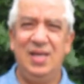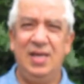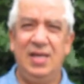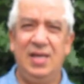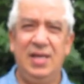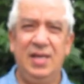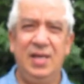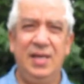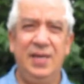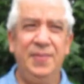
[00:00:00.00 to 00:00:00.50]

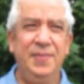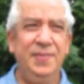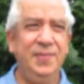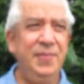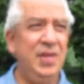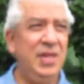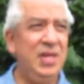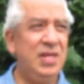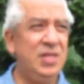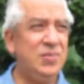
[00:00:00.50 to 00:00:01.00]

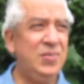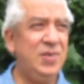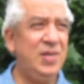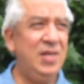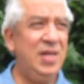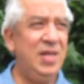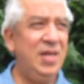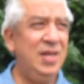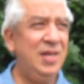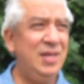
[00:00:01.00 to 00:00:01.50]
It's
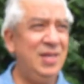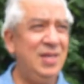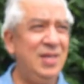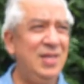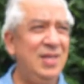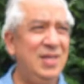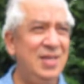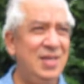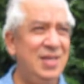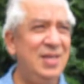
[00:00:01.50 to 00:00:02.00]
been a
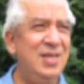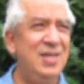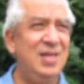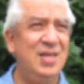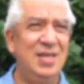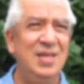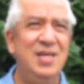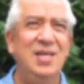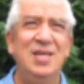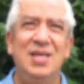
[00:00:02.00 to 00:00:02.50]

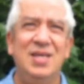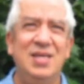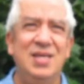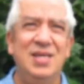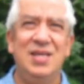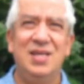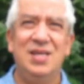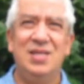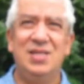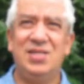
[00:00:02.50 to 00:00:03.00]

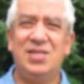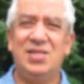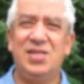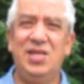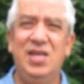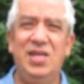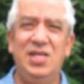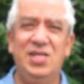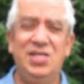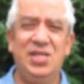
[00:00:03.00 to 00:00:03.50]

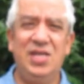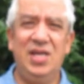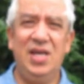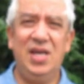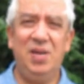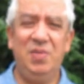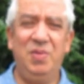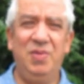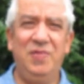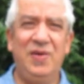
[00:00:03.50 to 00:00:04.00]
strange
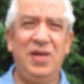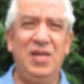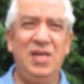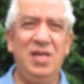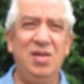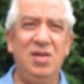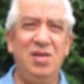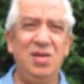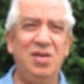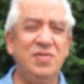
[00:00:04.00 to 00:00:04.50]
year. We've had a
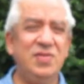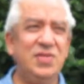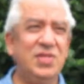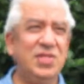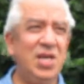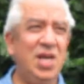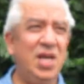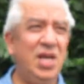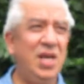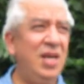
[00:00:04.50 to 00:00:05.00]
lot of
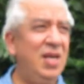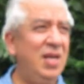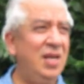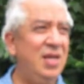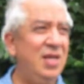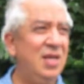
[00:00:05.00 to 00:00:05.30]
sun